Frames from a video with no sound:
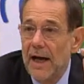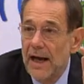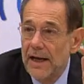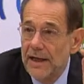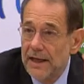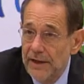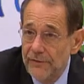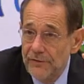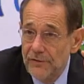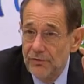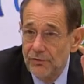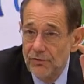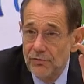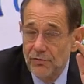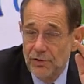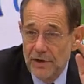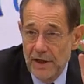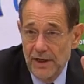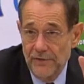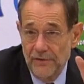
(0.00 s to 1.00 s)
I have
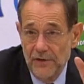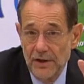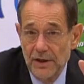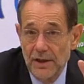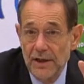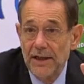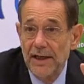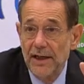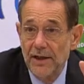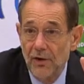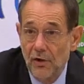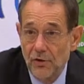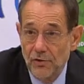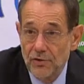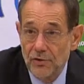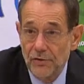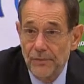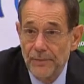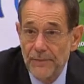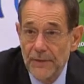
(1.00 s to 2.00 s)
to say very clearly
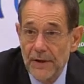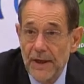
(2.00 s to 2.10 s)
also